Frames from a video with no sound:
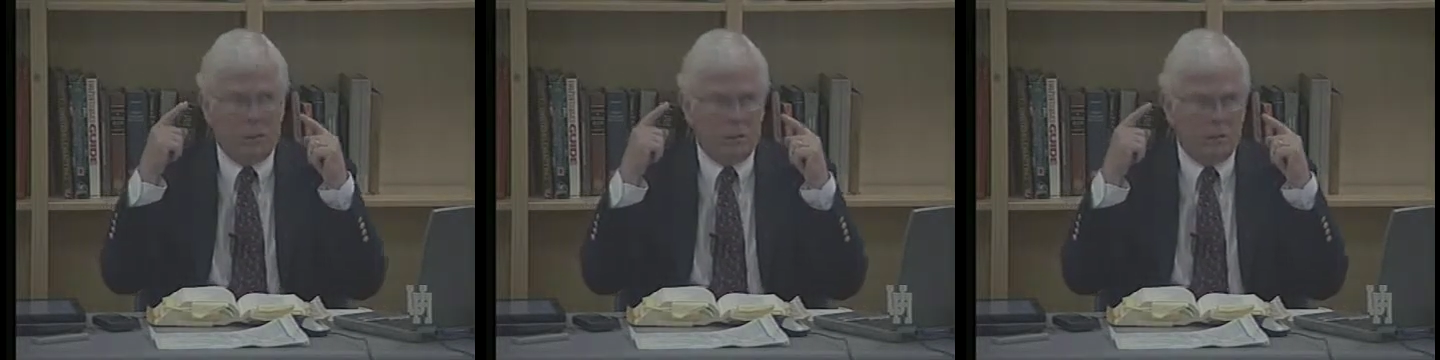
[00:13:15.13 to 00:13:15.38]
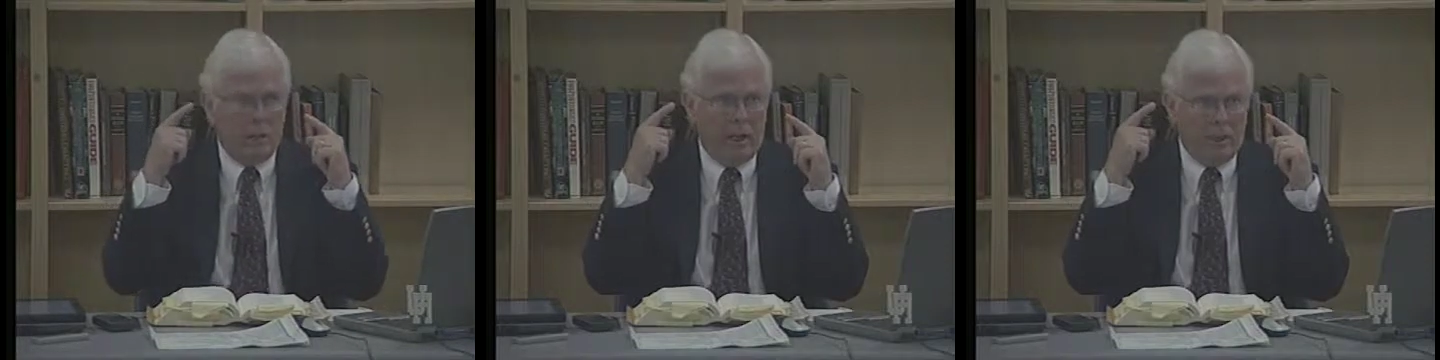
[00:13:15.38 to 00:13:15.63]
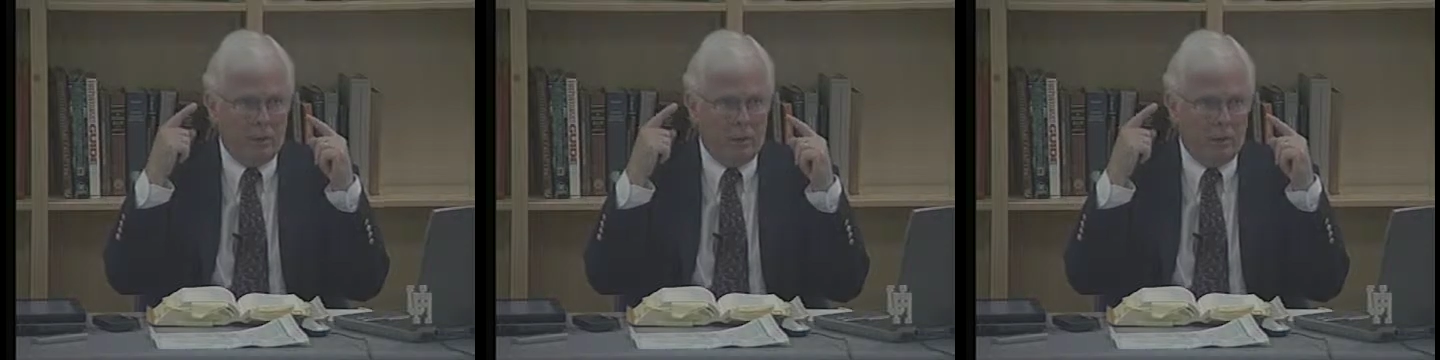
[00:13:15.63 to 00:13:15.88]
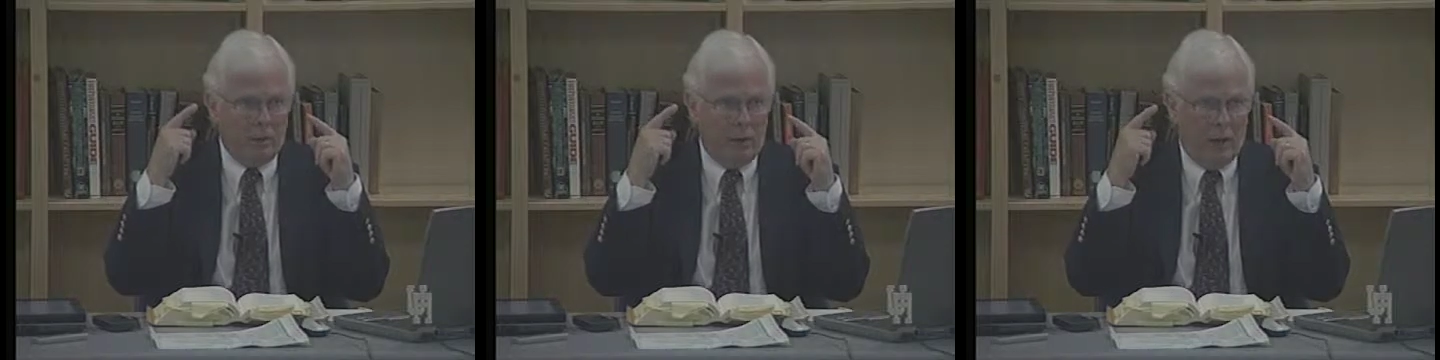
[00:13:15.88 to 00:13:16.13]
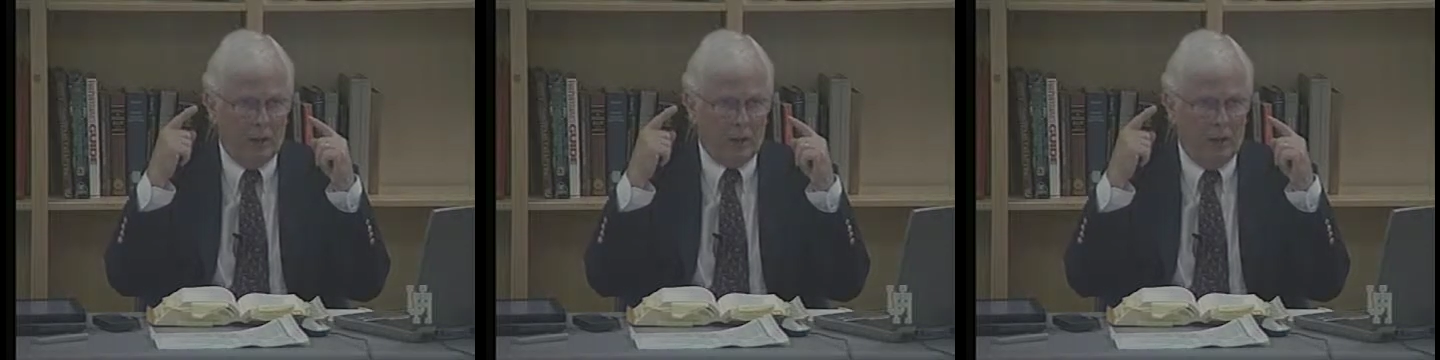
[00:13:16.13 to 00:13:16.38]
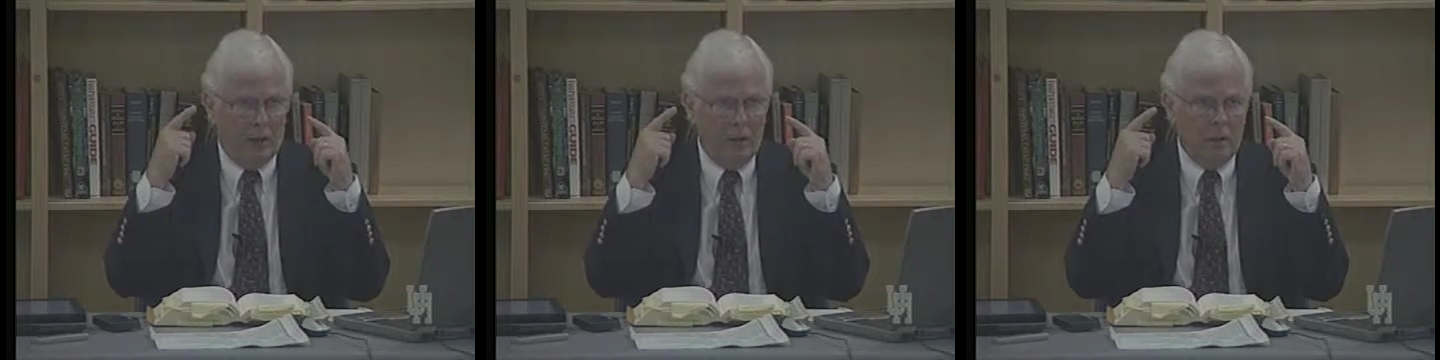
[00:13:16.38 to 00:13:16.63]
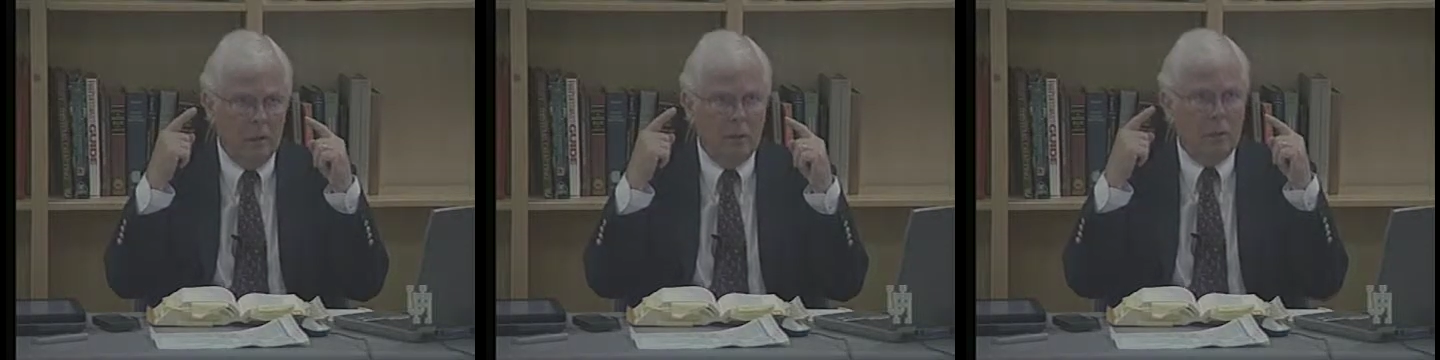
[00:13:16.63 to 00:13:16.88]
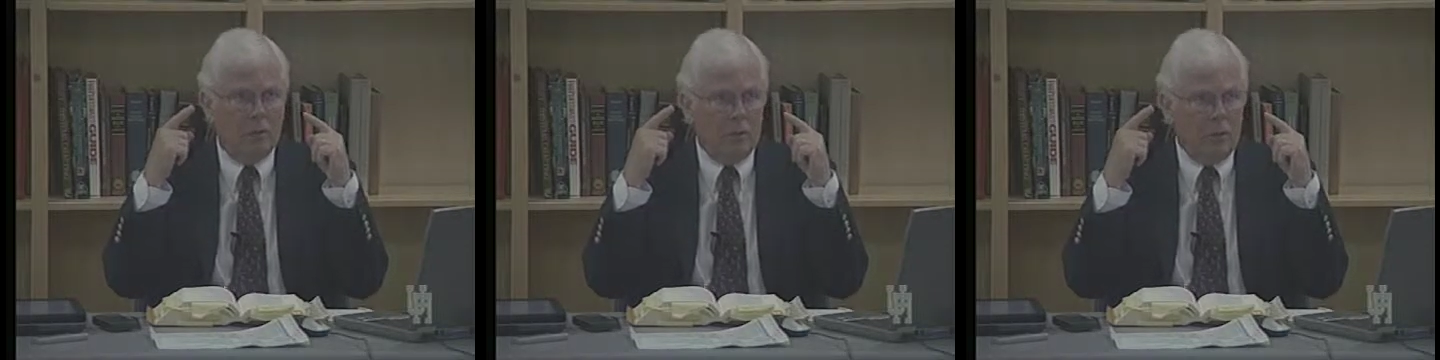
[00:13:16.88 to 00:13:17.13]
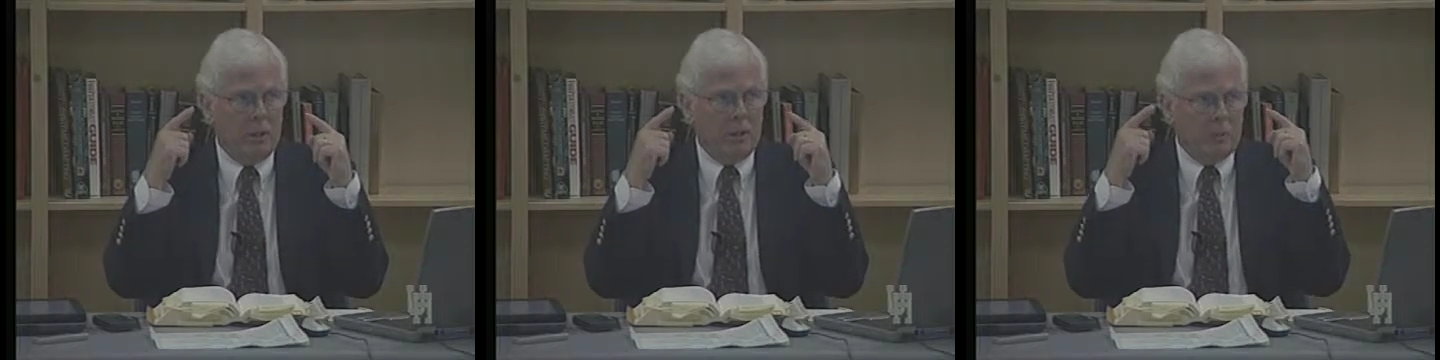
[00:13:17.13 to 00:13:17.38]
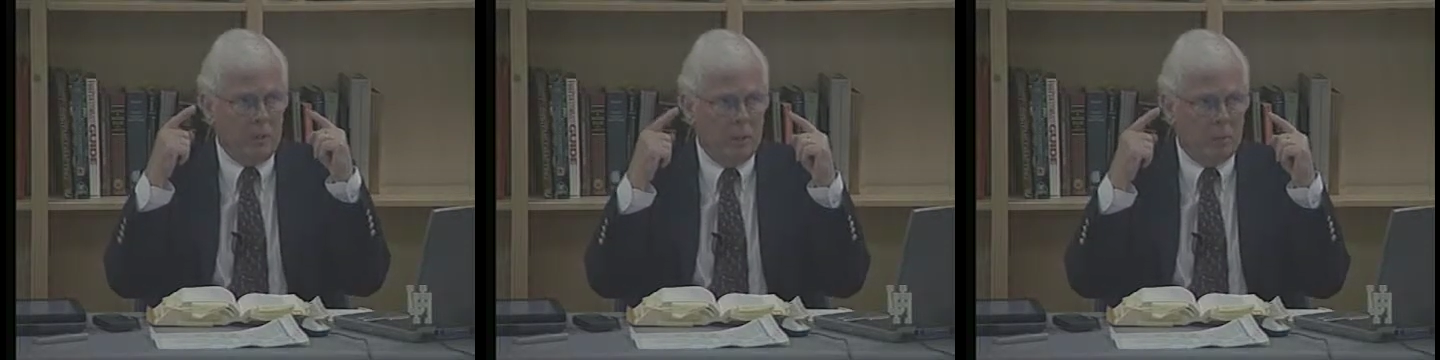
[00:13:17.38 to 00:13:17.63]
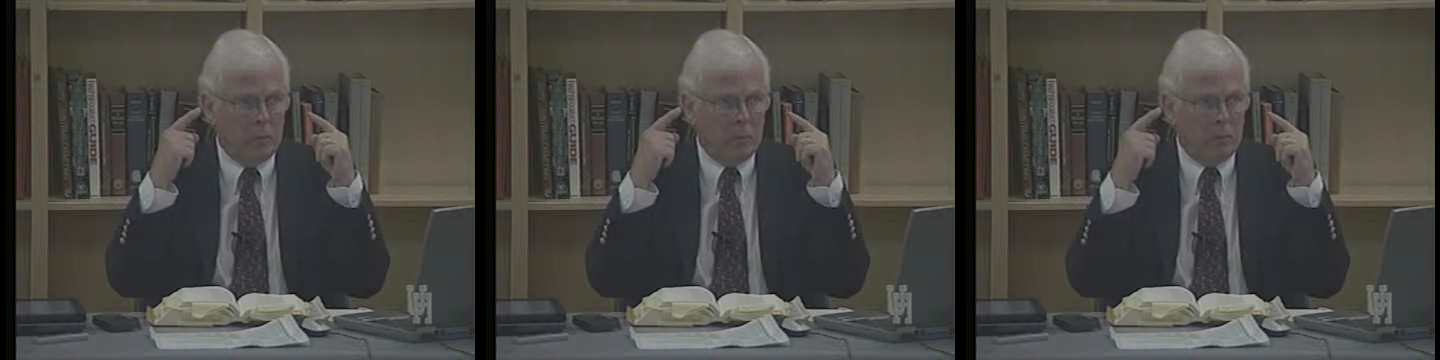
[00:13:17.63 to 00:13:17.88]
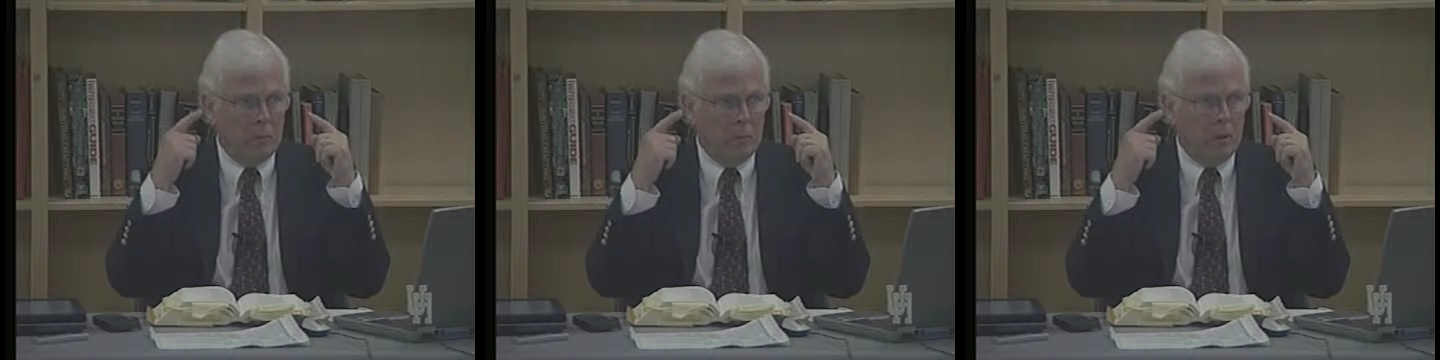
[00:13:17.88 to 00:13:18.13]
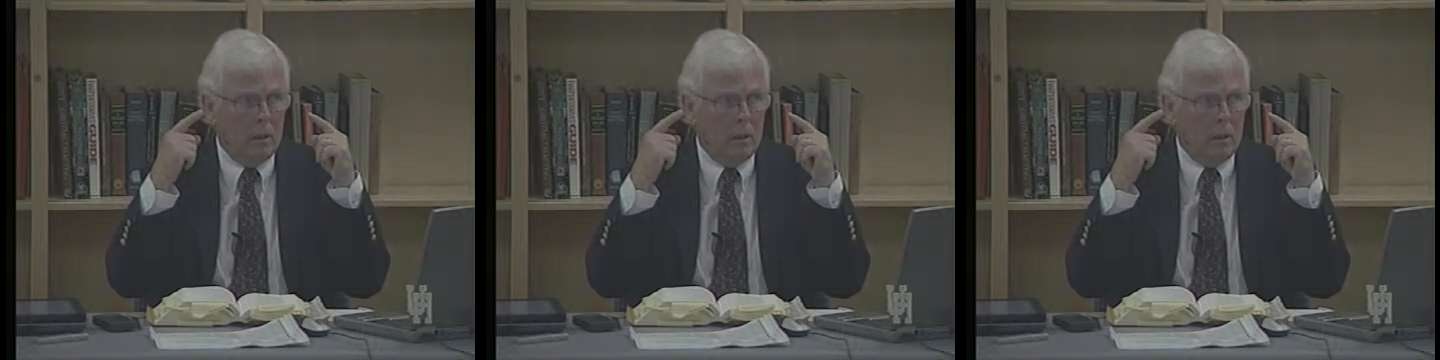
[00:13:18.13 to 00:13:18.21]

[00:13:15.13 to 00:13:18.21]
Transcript: intellectual faculty for these people,